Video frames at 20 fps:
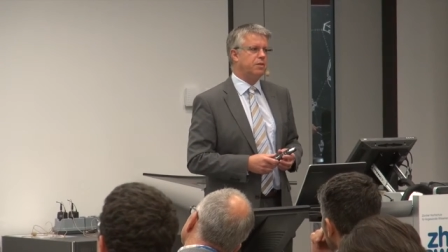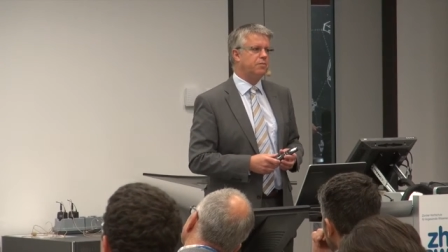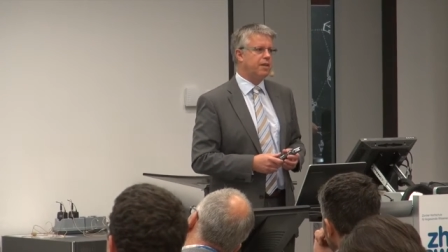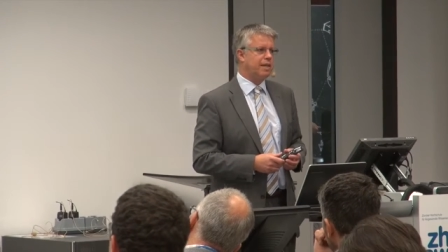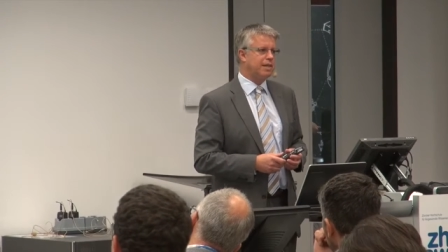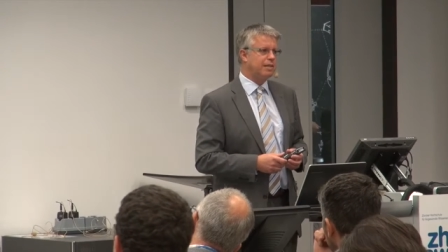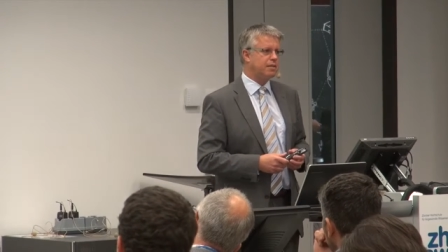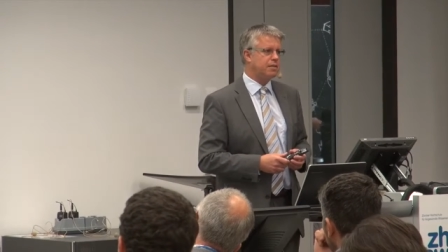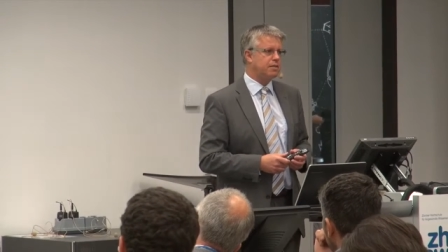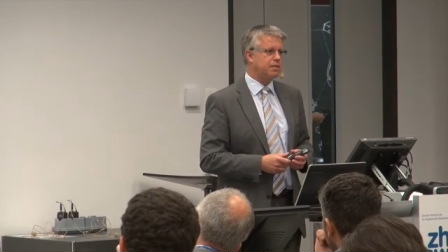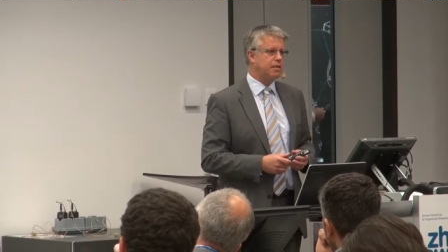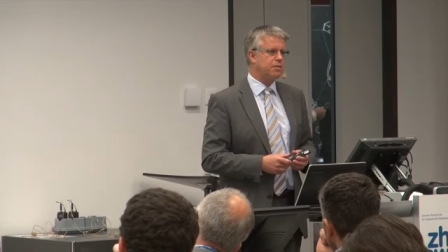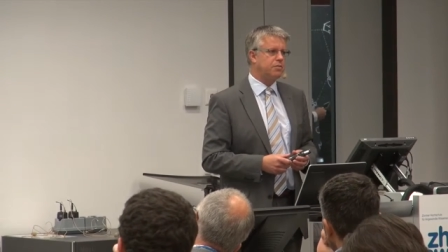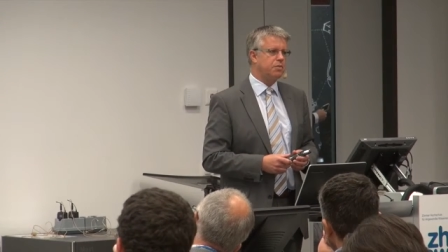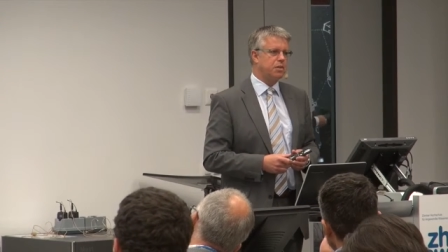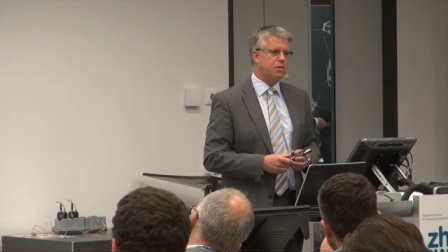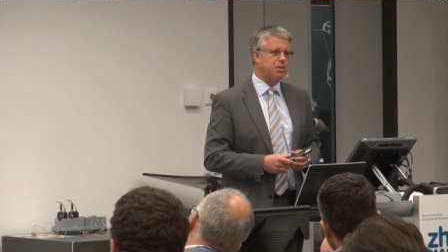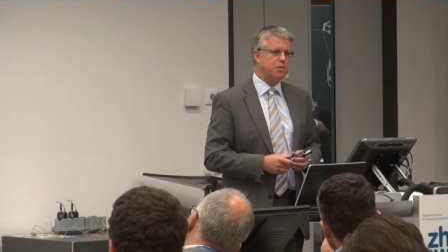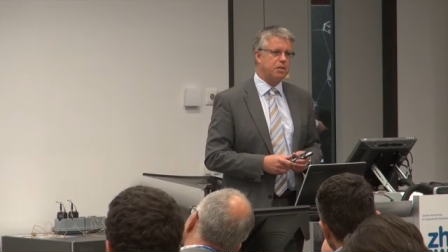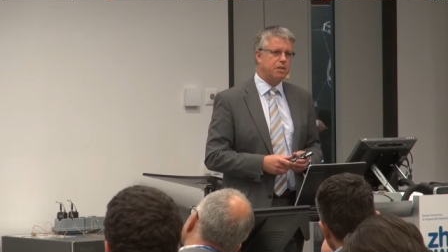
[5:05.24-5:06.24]
events that
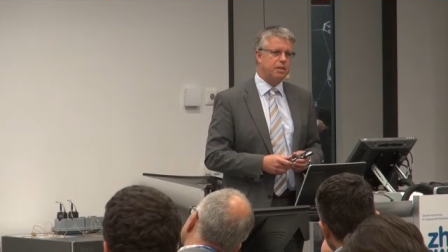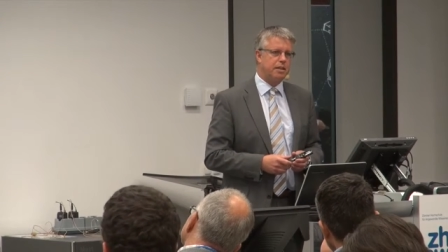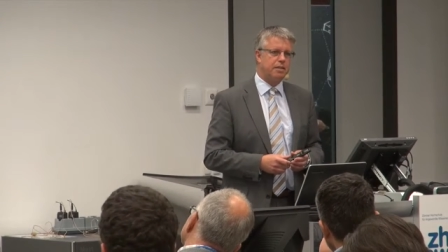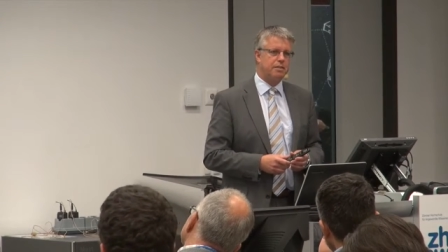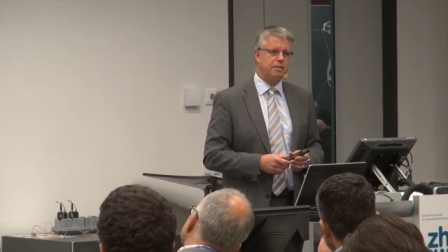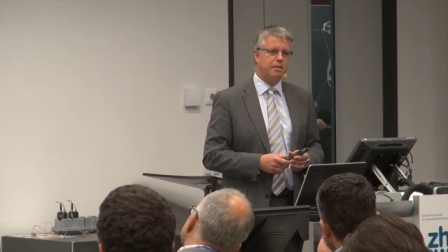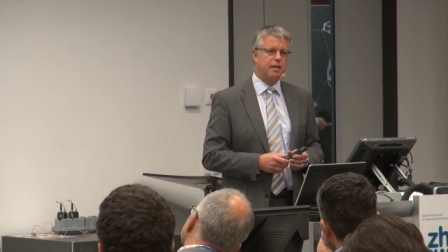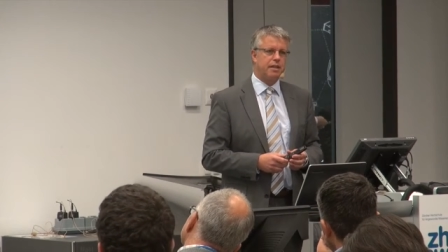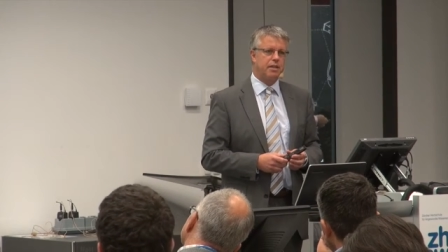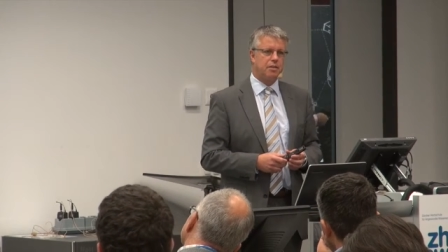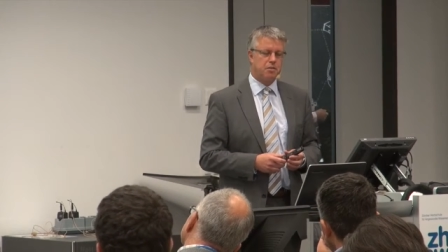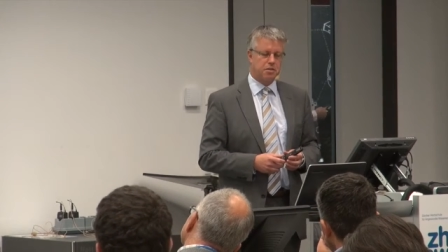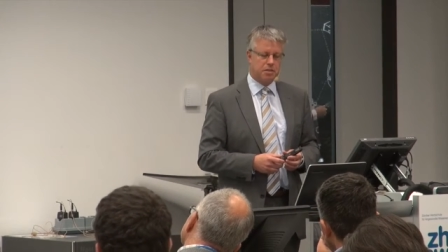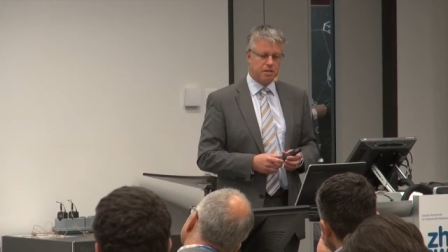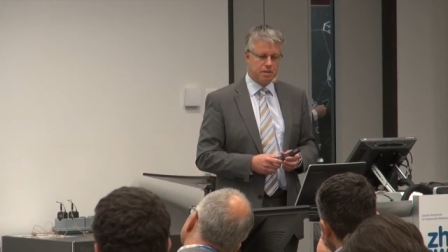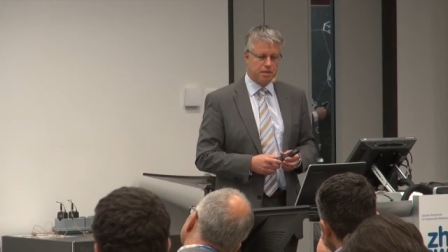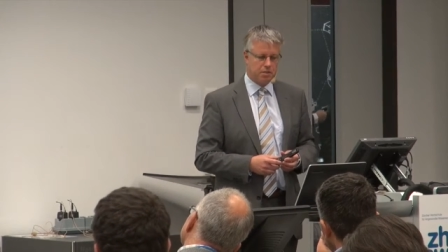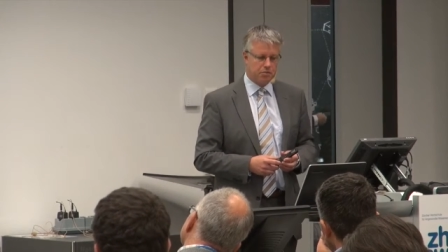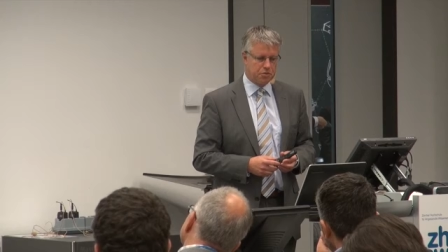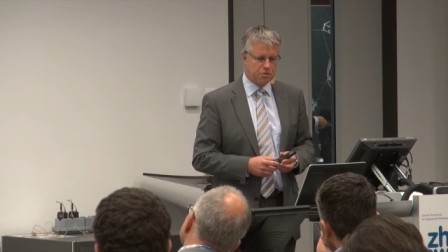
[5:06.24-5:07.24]
we are organizing
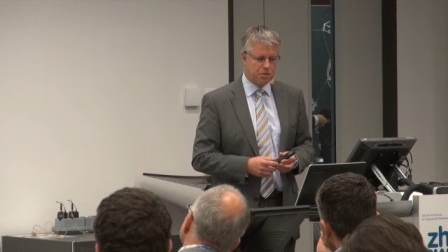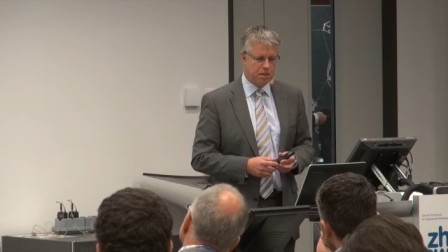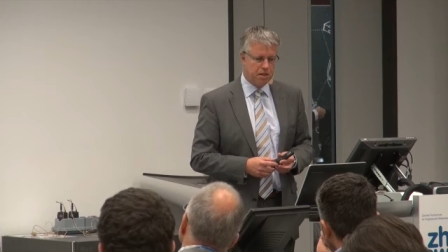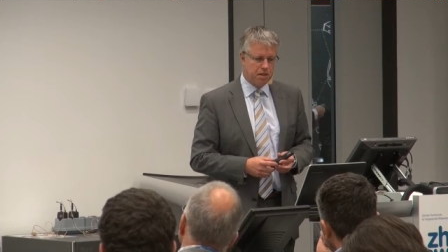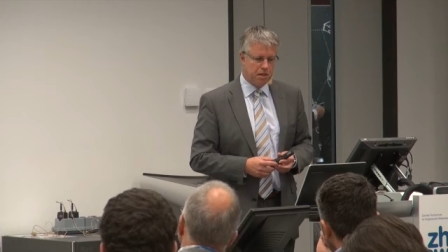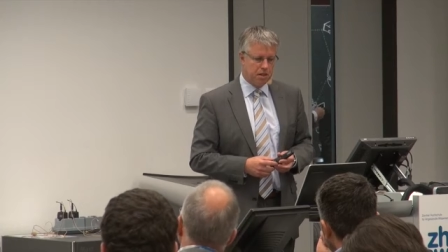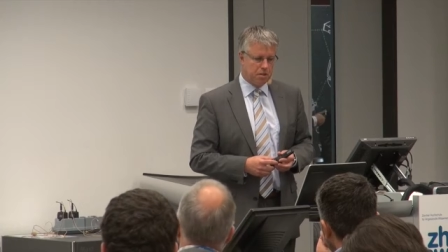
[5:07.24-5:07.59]
ourselves,